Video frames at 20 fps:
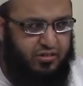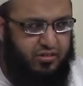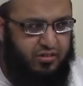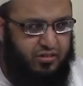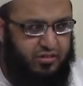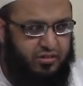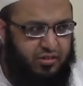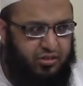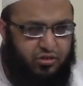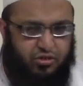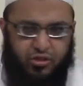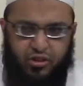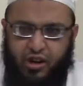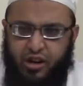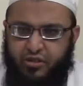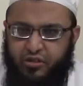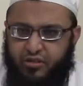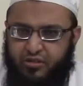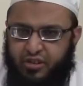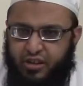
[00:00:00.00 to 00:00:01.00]
They used to know
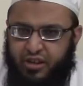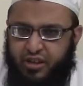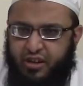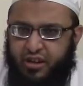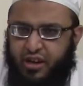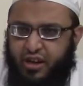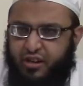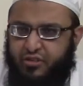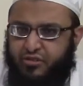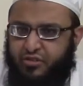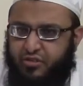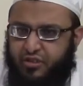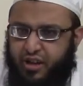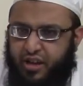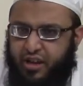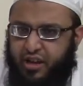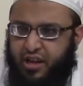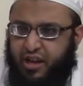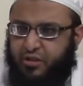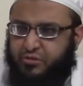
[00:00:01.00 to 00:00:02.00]
how to read, how to
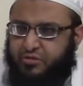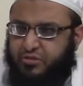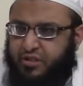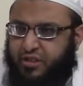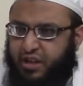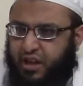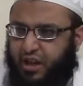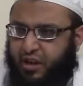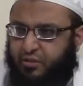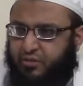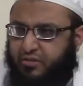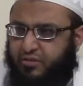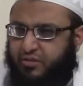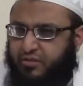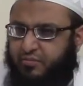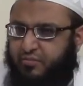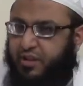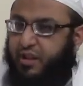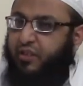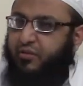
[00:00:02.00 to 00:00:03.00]
write, how to
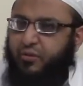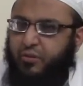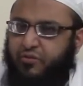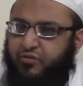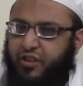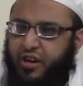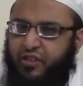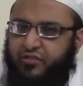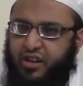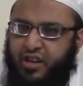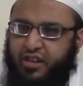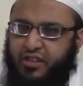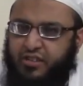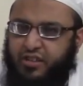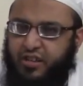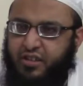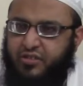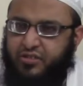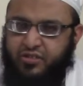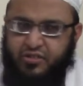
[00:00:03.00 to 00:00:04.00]
count. Many of them were very, very
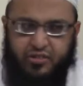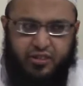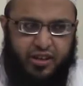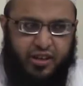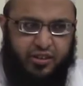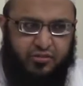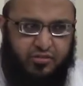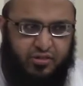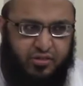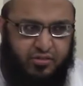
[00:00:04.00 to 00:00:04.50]
intelligent slaves.